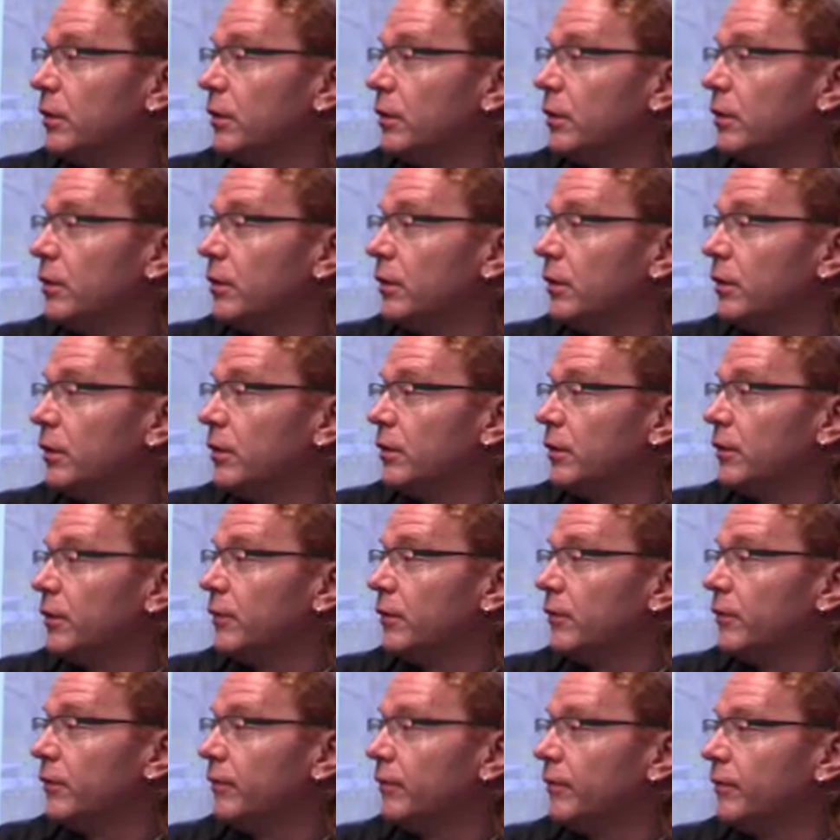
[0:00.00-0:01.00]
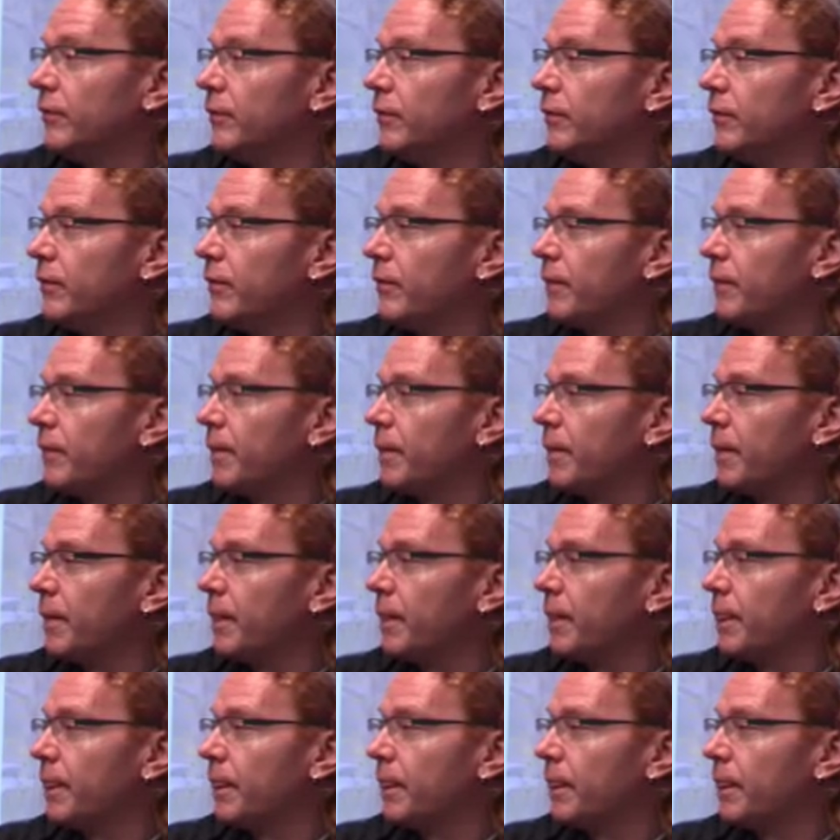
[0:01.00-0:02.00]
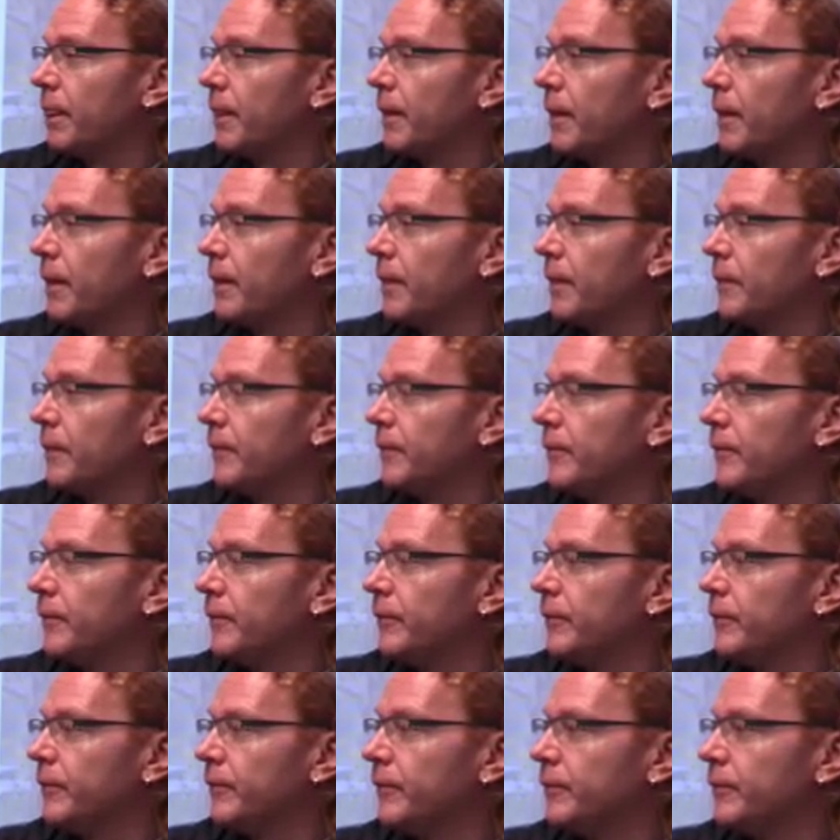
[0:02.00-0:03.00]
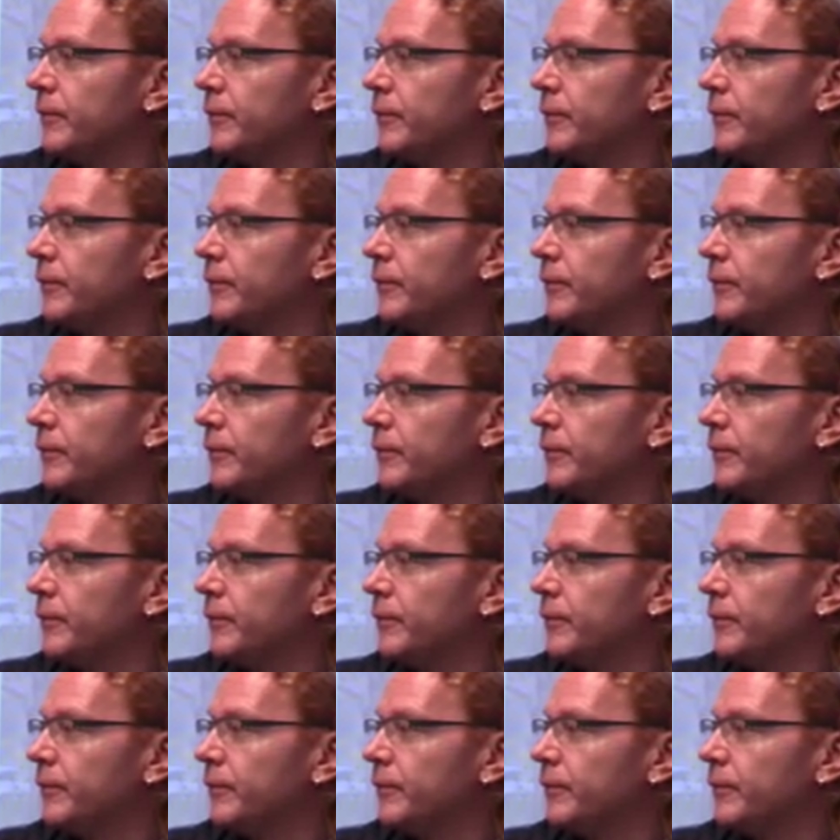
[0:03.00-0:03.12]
The person shown says nothing.